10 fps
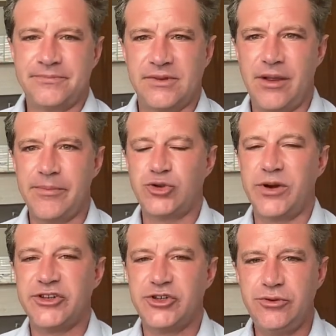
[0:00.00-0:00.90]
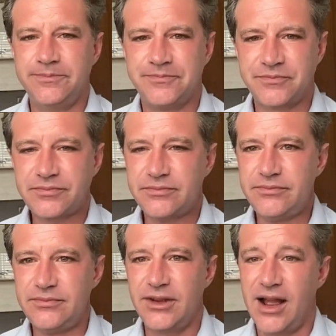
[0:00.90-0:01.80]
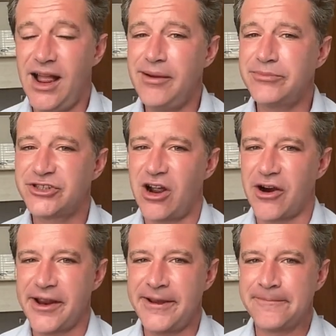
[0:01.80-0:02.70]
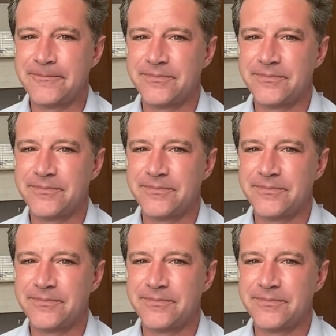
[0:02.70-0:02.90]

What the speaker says: Number 22, I'm sorry,